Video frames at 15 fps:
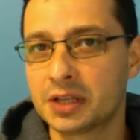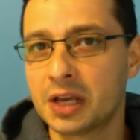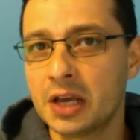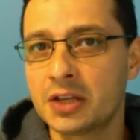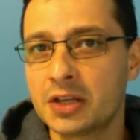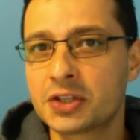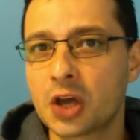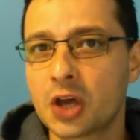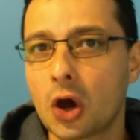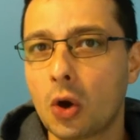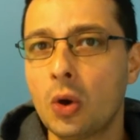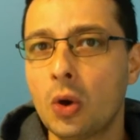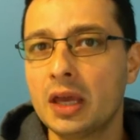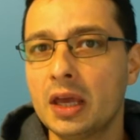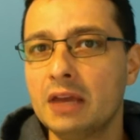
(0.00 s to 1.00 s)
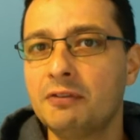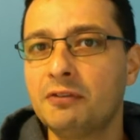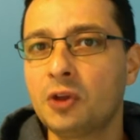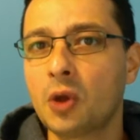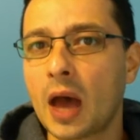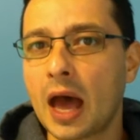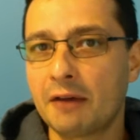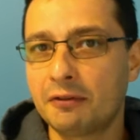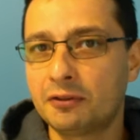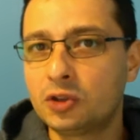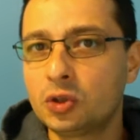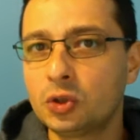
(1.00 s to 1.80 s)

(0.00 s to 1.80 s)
So if you have two